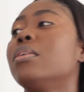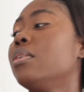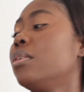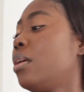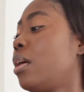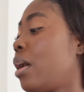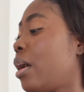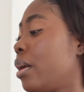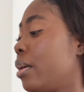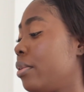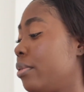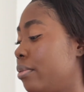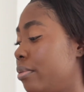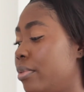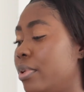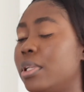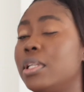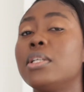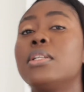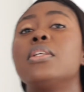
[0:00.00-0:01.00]
I
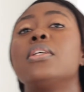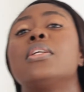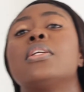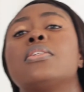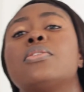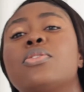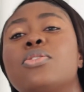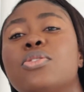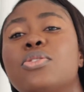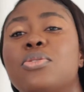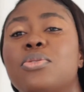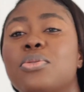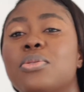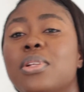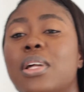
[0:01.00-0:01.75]
really need a tissue.